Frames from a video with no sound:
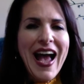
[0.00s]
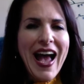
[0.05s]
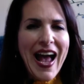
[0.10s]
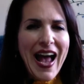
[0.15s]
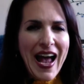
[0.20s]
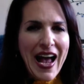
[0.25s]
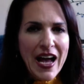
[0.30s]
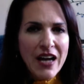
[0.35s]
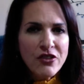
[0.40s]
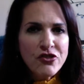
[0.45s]

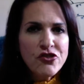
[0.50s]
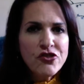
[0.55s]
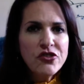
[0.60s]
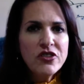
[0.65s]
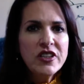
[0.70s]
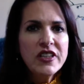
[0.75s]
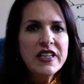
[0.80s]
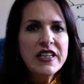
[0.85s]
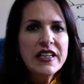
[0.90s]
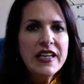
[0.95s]

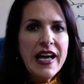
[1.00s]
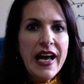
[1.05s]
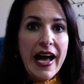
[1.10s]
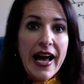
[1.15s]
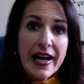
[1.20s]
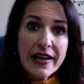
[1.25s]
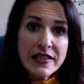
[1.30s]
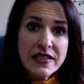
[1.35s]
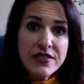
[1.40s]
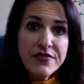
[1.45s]
actually
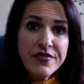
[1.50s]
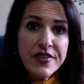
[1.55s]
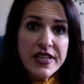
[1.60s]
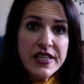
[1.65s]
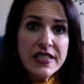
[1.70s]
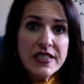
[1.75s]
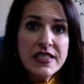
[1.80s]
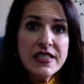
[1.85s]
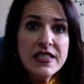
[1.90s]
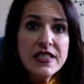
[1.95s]

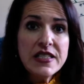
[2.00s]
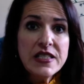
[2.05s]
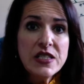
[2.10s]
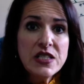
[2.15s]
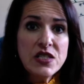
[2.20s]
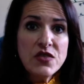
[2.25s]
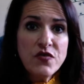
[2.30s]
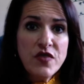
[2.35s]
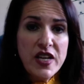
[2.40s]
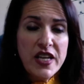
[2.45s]
activates
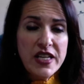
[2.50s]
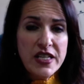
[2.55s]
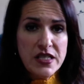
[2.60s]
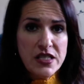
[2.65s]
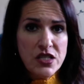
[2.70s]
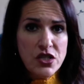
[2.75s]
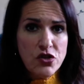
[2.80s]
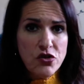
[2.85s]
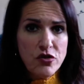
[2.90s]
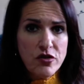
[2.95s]
this
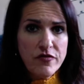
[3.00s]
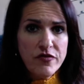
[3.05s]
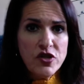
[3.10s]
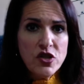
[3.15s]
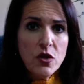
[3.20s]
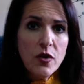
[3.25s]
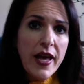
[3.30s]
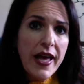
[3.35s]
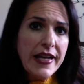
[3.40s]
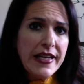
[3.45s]
vagus nerve.
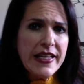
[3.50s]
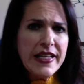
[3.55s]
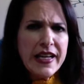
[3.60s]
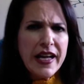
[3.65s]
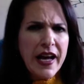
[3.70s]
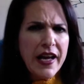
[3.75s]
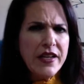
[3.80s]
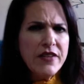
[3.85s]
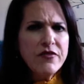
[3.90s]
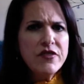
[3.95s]
So any
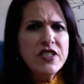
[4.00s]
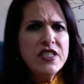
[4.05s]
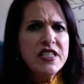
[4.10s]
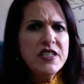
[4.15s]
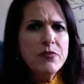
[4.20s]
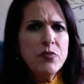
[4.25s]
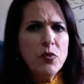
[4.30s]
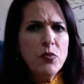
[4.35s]
kind of deep